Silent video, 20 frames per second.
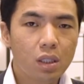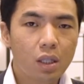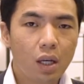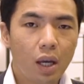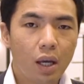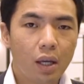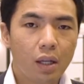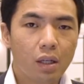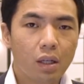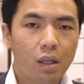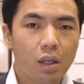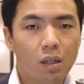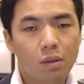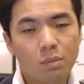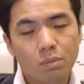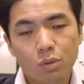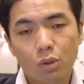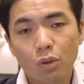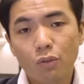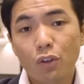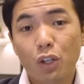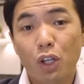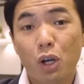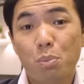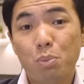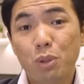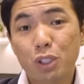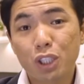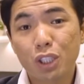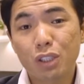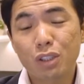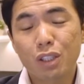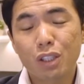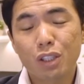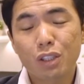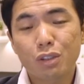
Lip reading: and go for the completion.